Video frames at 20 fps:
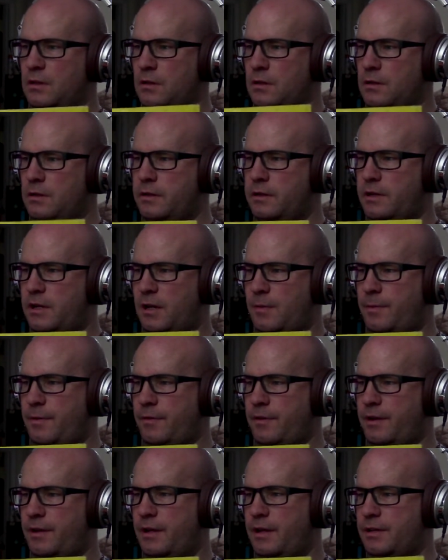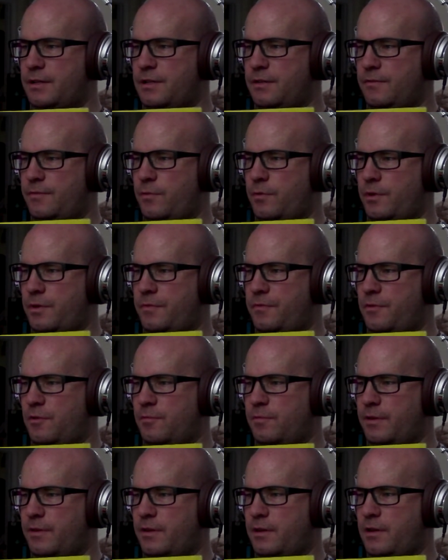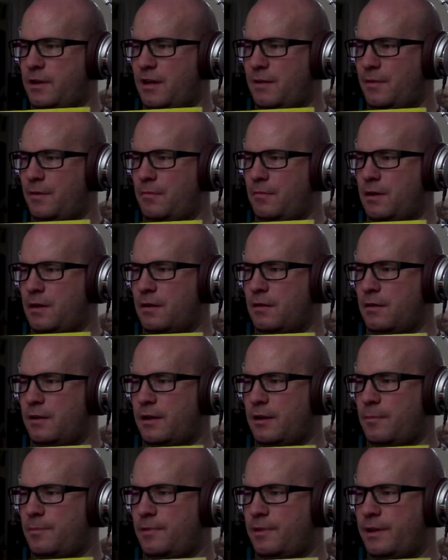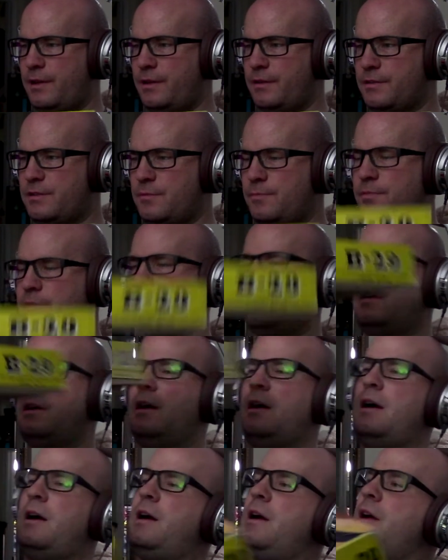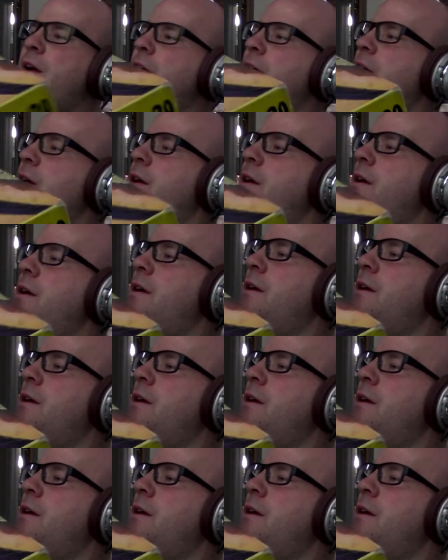Copyright 1944 by the Comet Model Airplane and Supply